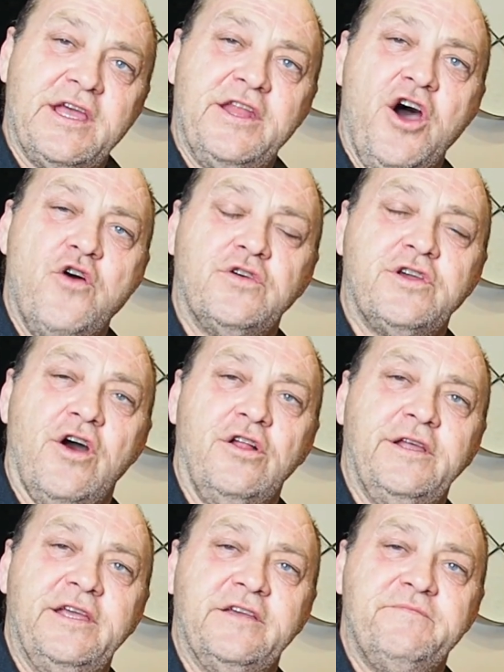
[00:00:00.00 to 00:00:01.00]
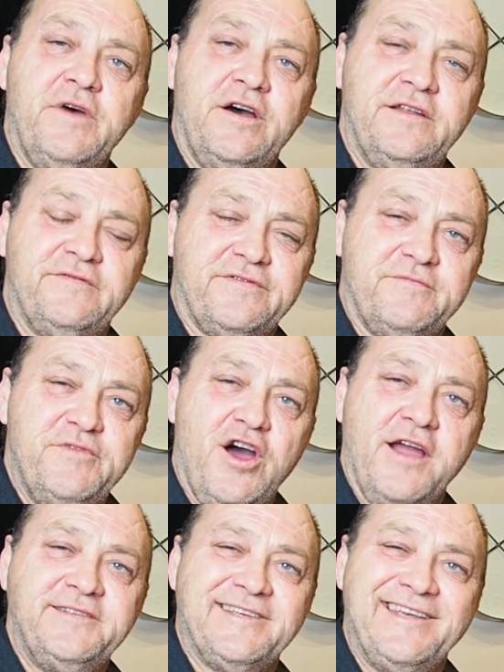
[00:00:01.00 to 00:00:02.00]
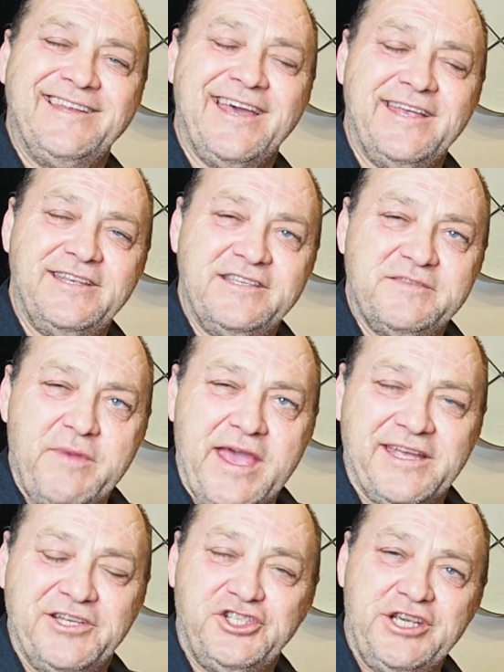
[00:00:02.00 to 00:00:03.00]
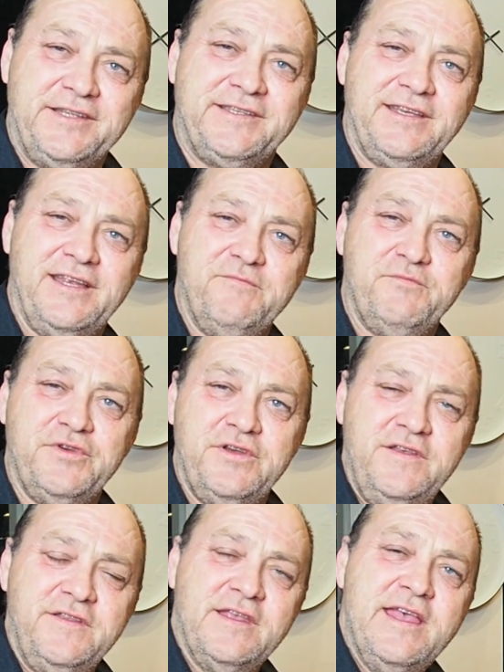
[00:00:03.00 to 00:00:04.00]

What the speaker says: an old colleague of mine from 1980s back at Jet Set in Perth.